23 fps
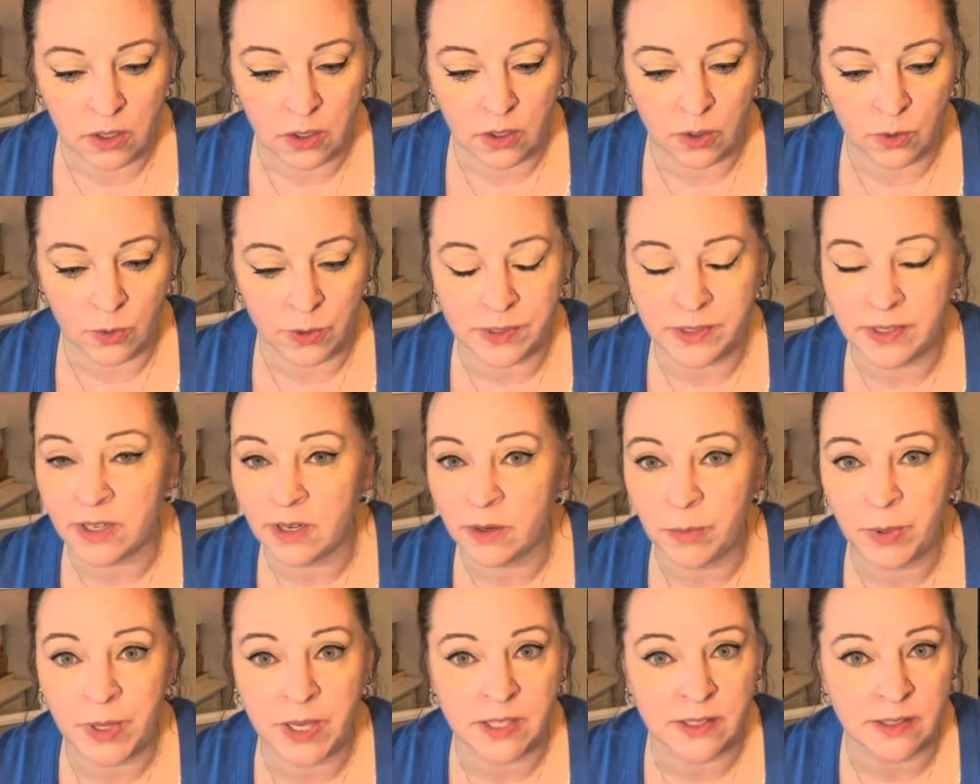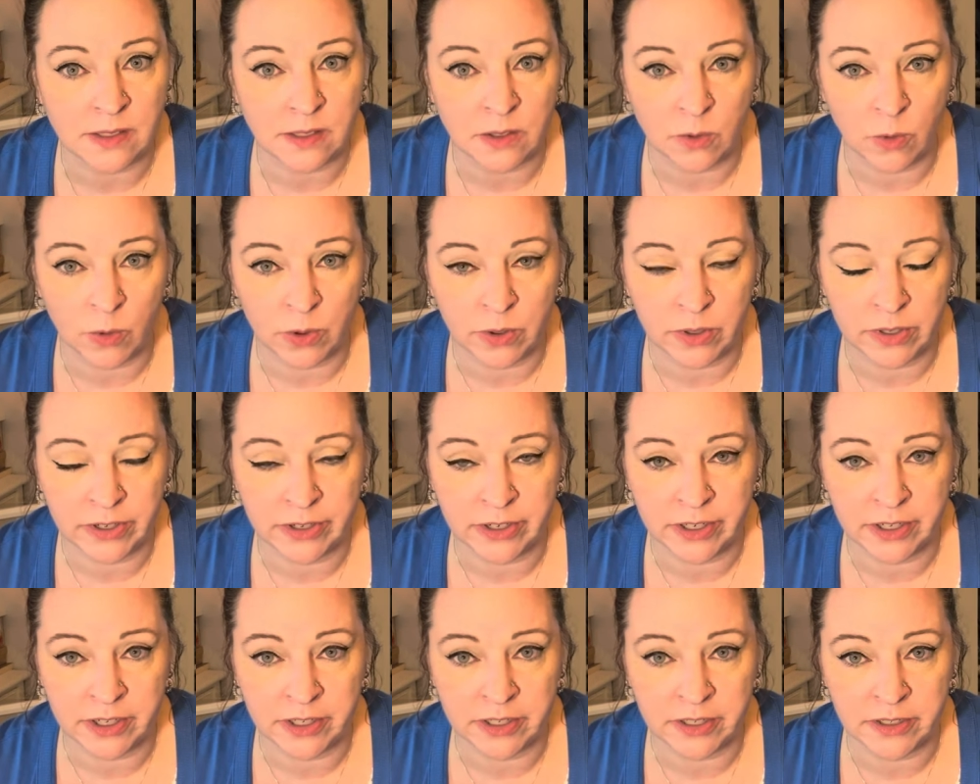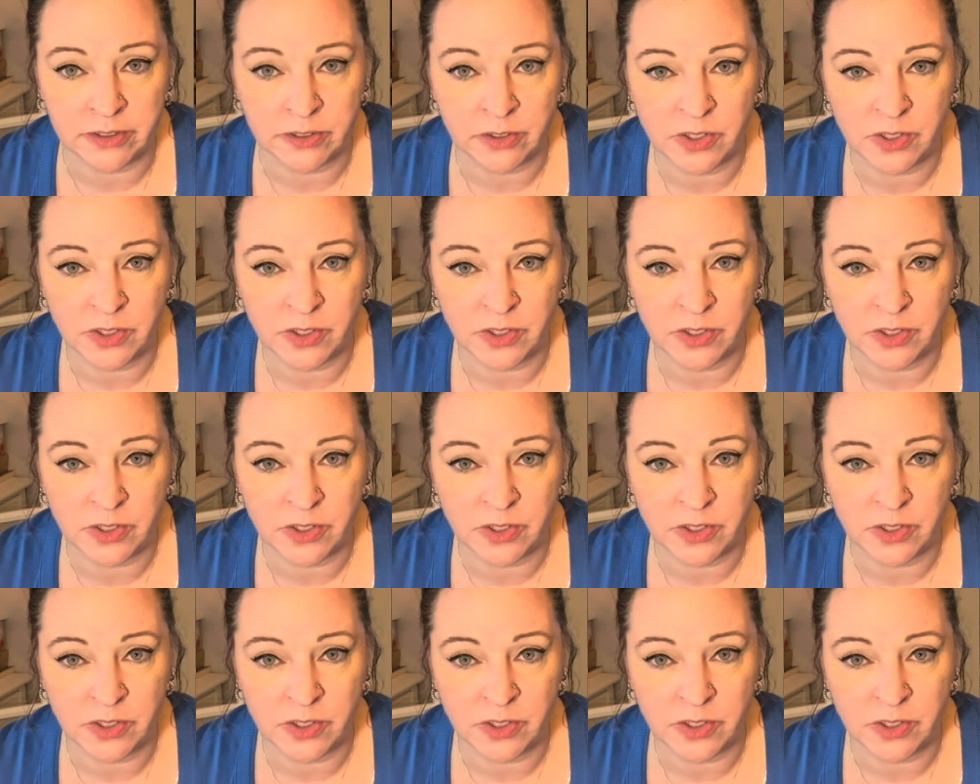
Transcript: was going to place an order,